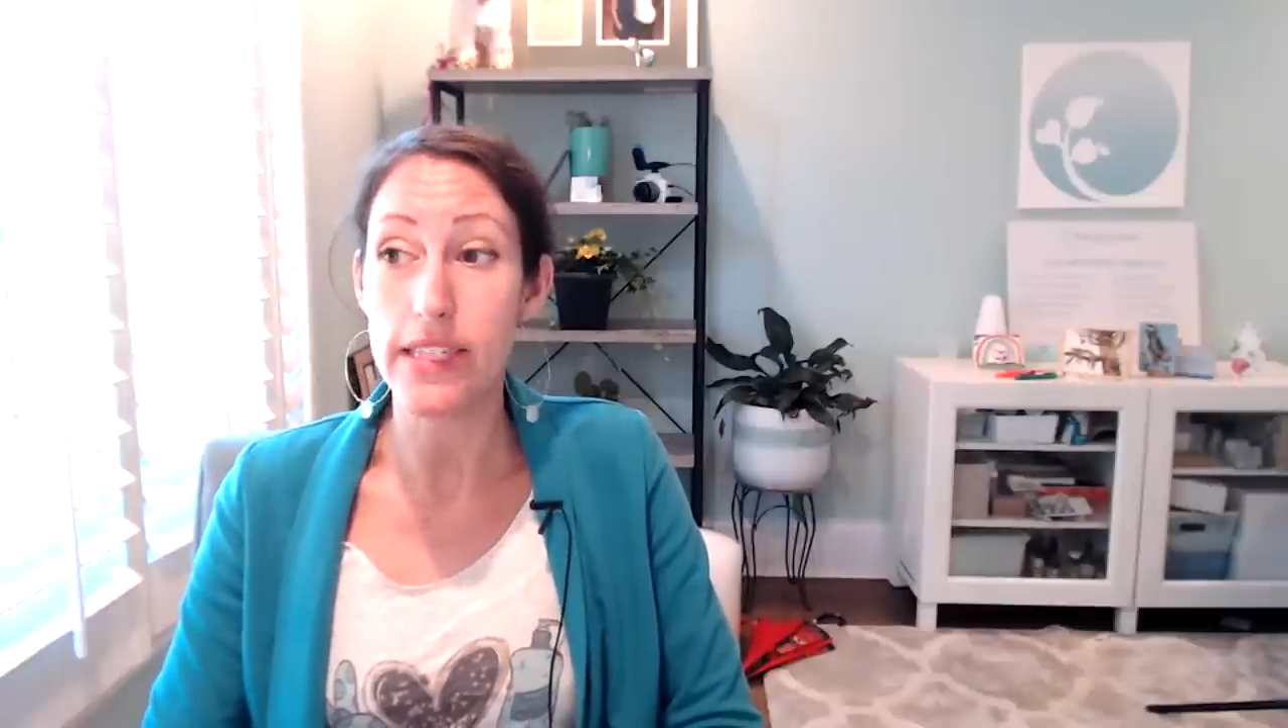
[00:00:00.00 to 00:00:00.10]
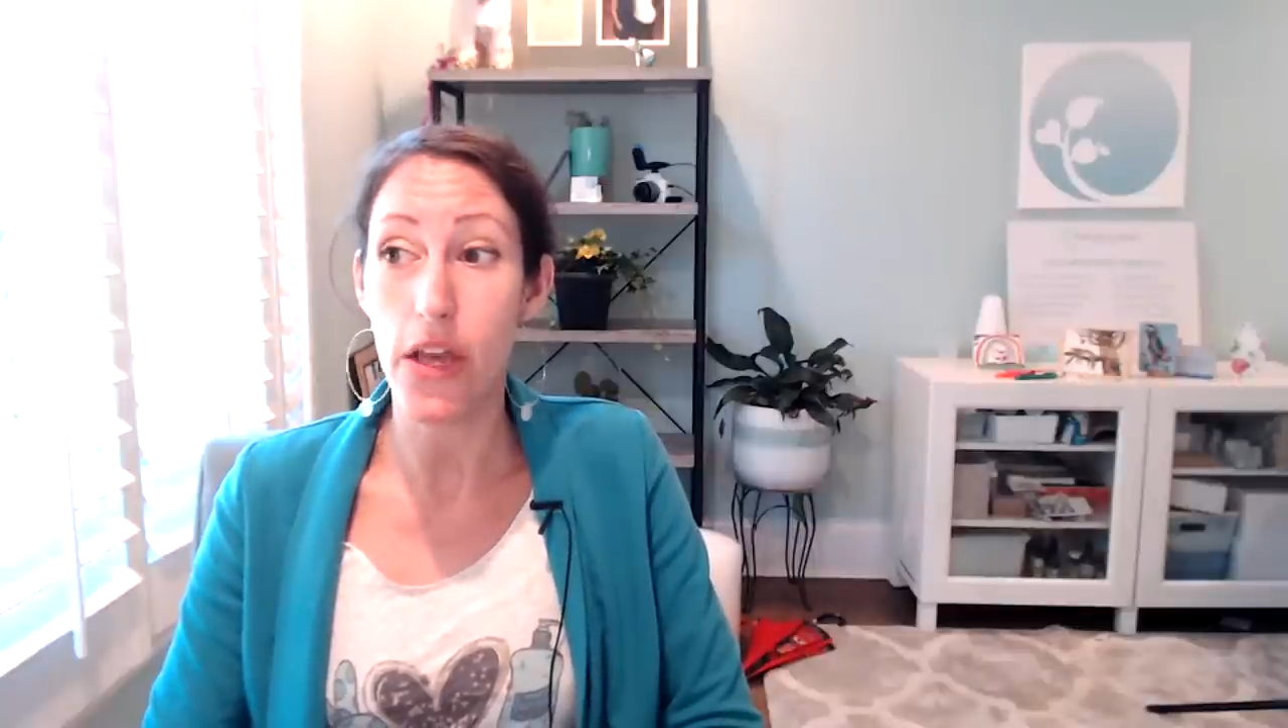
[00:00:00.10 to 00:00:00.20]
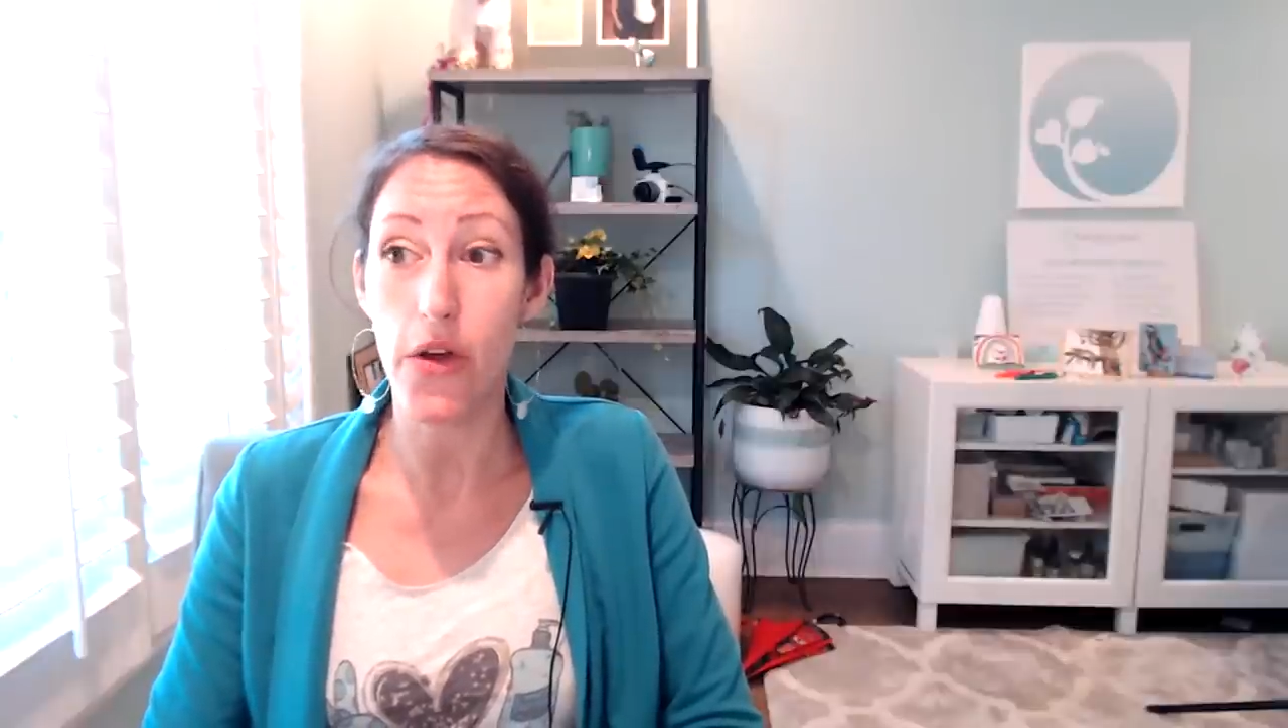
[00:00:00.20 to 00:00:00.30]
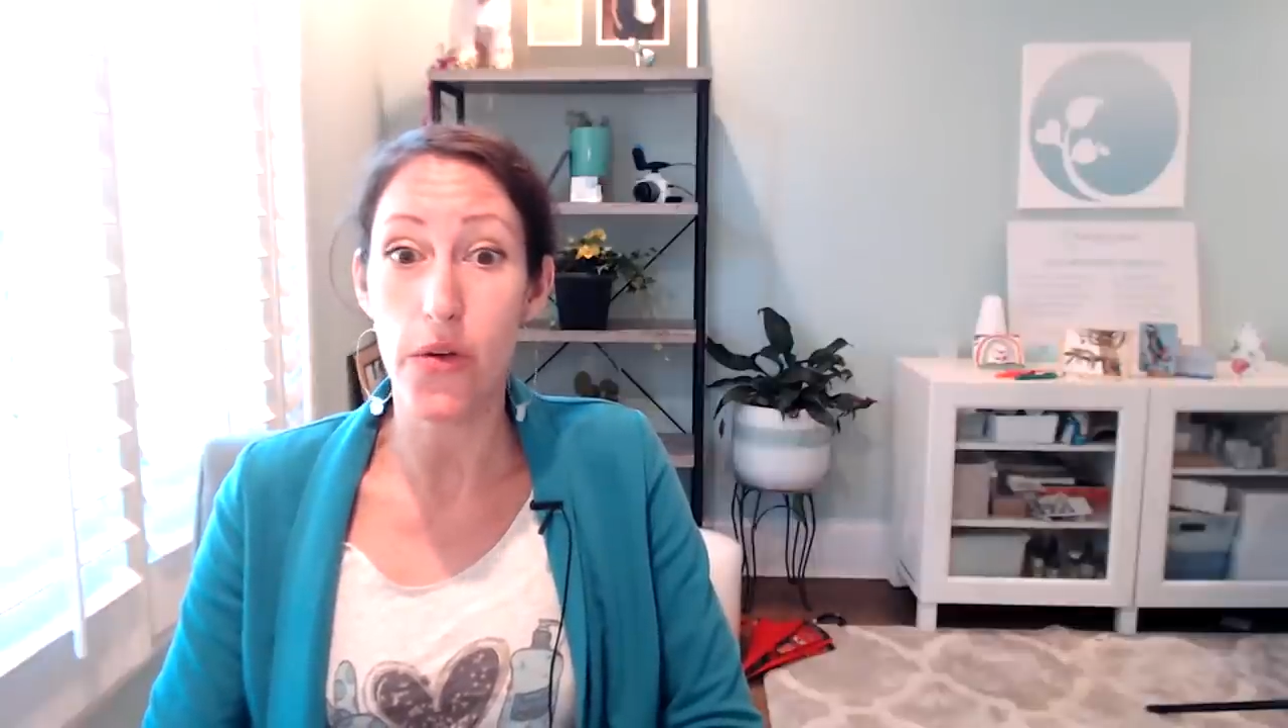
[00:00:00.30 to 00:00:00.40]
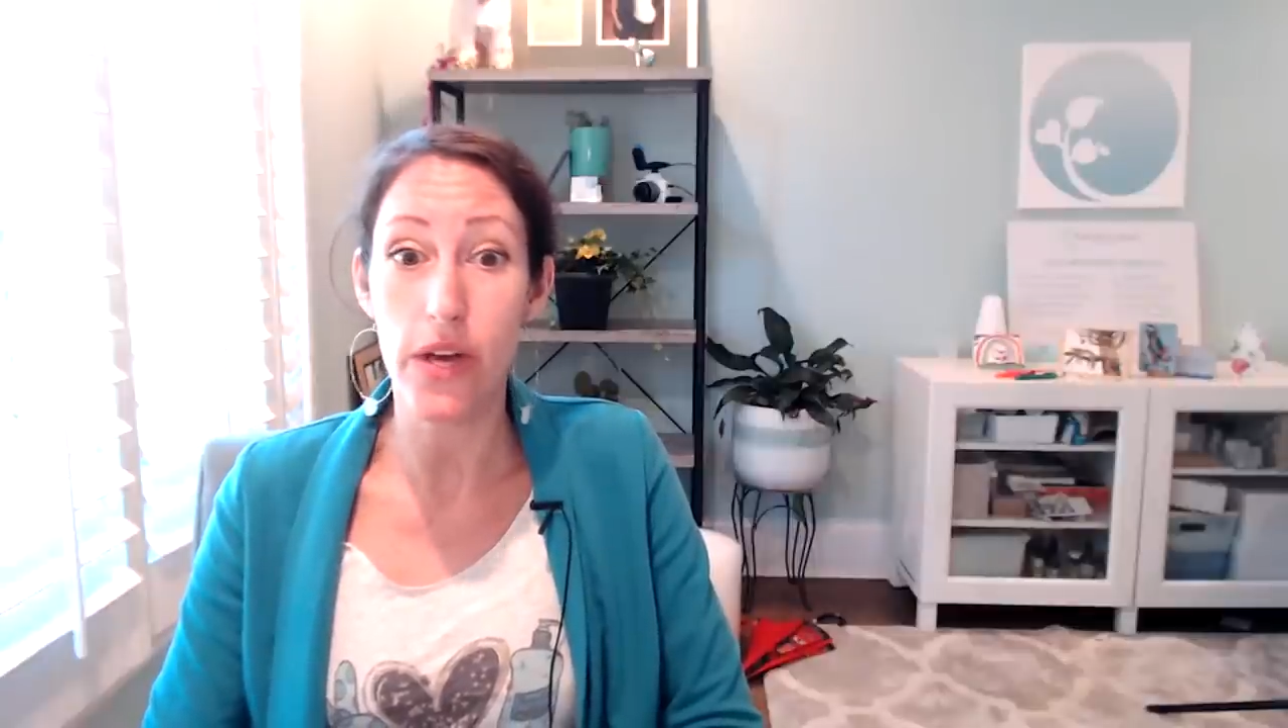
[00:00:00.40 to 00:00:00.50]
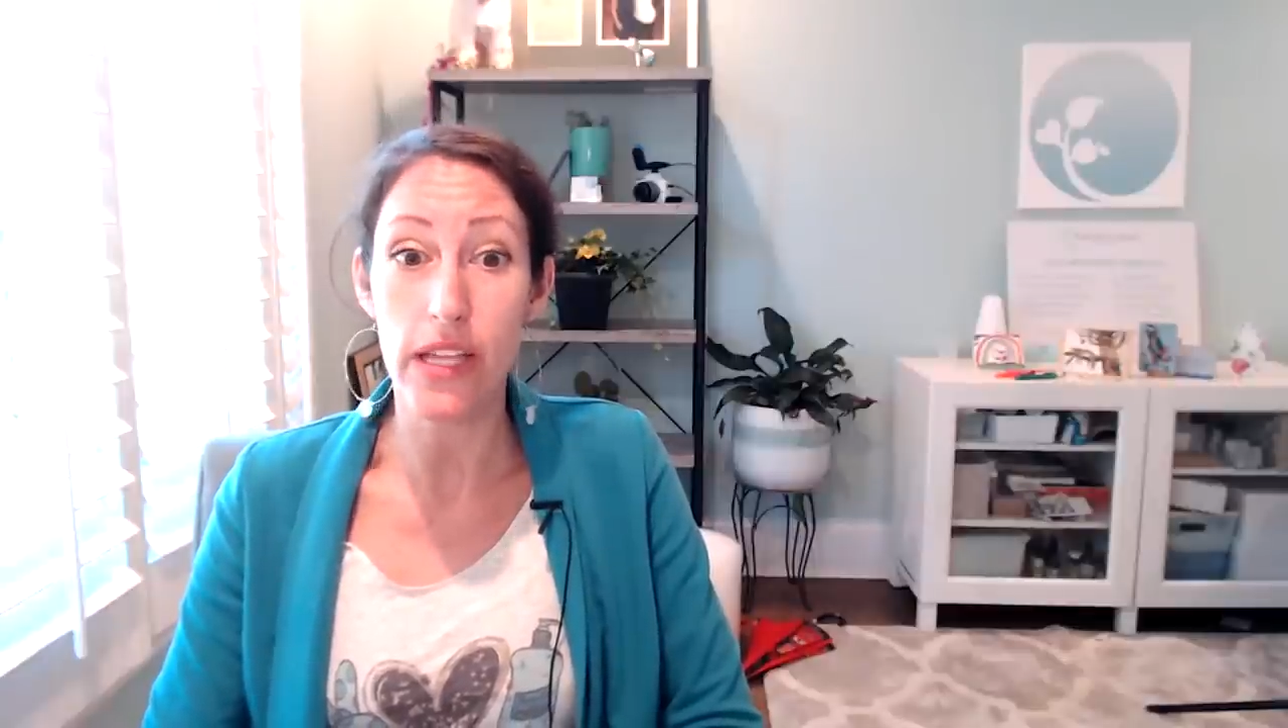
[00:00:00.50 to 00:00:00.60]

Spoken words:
so